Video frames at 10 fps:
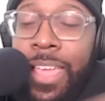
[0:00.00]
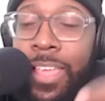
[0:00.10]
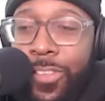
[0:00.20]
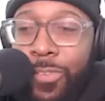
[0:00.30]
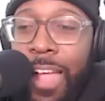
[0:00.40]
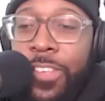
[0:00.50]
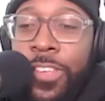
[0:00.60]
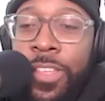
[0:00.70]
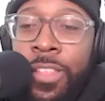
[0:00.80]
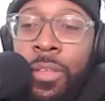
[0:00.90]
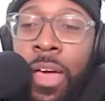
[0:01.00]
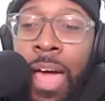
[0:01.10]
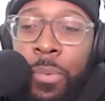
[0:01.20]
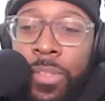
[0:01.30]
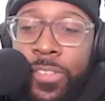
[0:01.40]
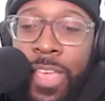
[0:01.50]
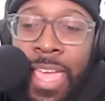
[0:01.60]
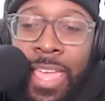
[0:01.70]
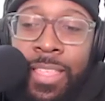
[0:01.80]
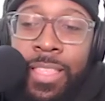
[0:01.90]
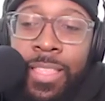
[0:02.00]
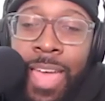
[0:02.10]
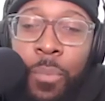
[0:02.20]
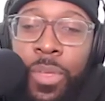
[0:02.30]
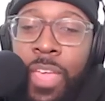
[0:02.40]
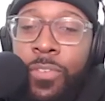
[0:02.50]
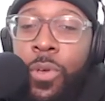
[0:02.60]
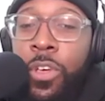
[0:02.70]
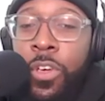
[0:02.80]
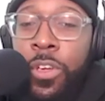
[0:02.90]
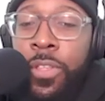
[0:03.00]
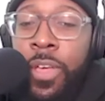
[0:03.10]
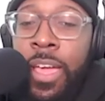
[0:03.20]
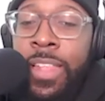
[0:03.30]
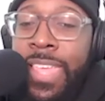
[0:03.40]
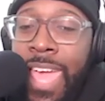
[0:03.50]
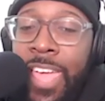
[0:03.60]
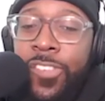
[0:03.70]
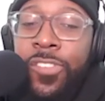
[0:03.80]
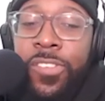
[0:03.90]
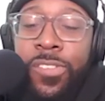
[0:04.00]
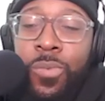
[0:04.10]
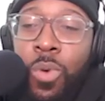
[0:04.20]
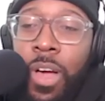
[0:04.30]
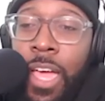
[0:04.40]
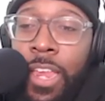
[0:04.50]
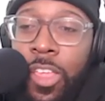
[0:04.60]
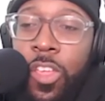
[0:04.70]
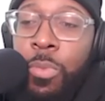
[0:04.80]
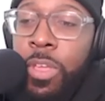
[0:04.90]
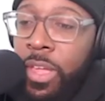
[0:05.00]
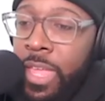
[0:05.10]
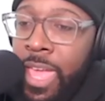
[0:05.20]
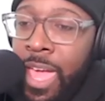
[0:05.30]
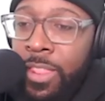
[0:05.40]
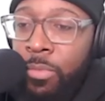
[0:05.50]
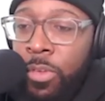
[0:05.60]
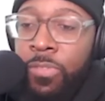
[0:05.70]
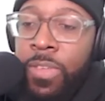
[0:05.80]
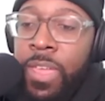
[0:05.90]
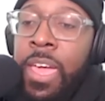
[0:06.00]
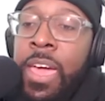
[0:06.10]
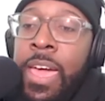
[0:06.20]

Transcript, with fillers: interaction, I would say that would give you a good indication as to what kind of humor you're going to get in the movie. Mm.